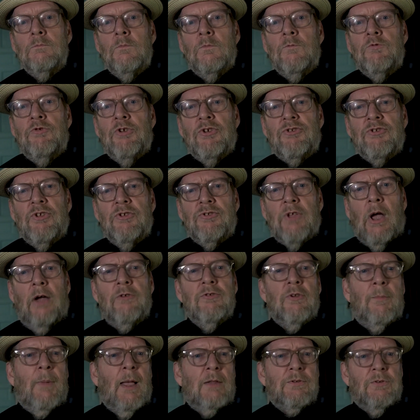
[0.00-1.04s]
Just as I was
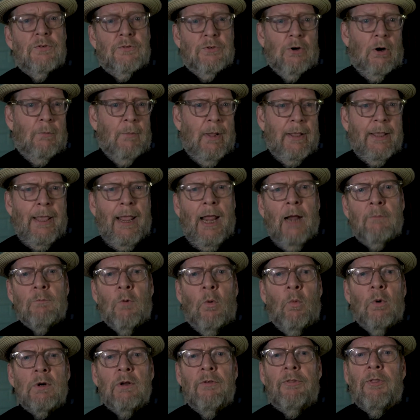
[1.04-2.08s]
about to start my camera,
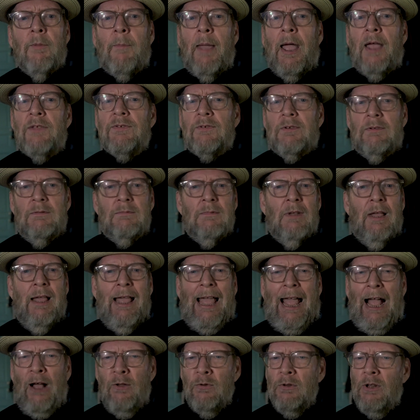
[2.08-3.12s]
one of them asked,
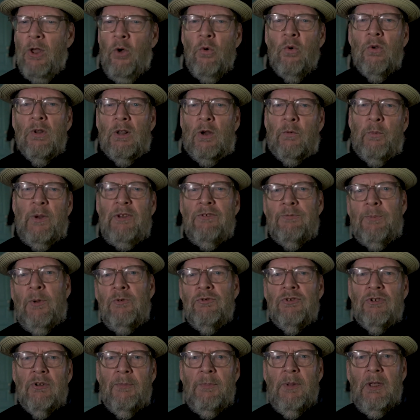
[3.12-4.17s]
"How local are we
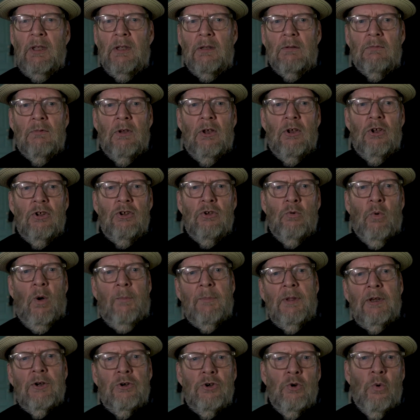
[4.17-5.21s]
supposed to be? You want
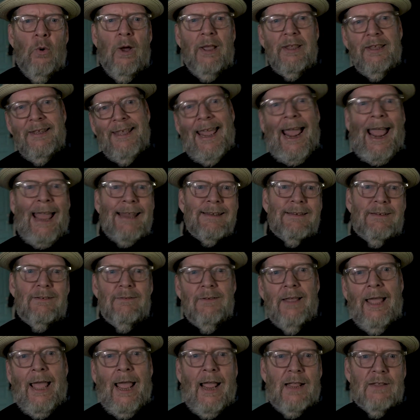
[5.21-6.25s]
me to do a Yat
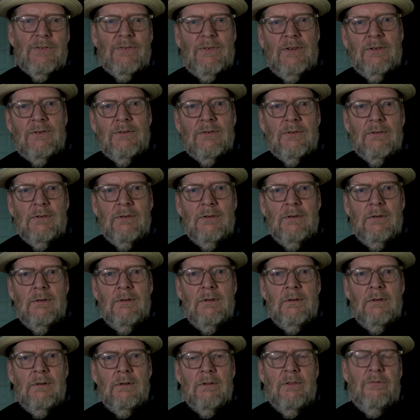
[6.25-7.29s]
accent?"
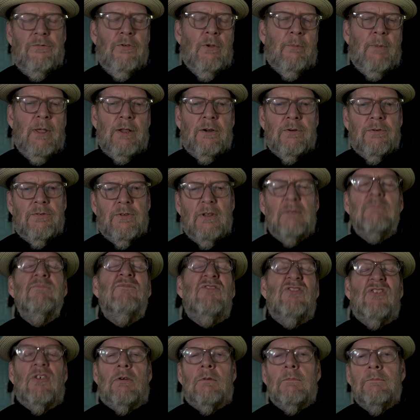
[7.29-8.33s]
The filmmaker said,
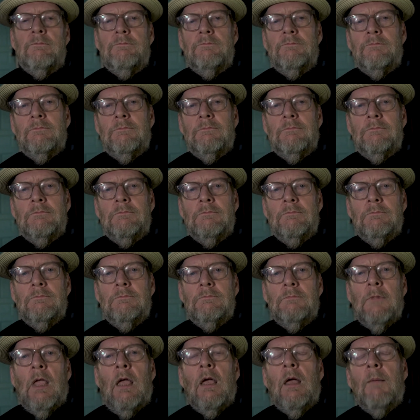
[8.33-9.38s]
"Sure."
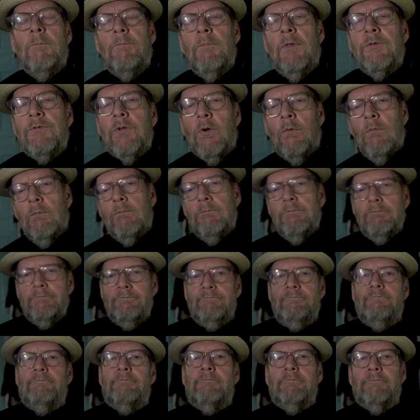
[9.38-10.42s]
So,
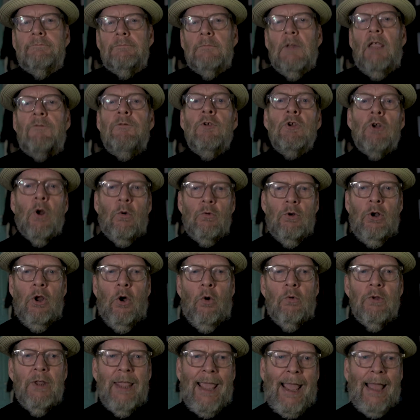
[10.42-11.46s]
if you don't
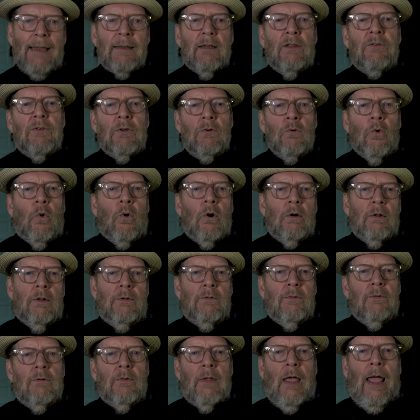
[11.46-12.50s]
know, Yat is a New
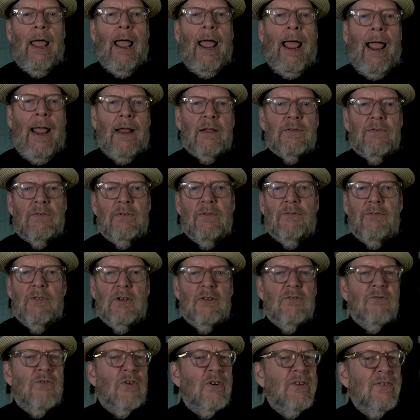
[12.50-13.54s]
Orleans accent that
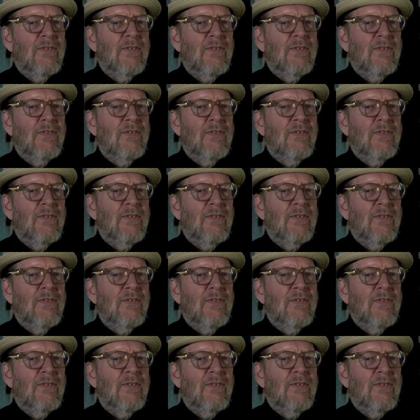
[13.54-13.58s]
is very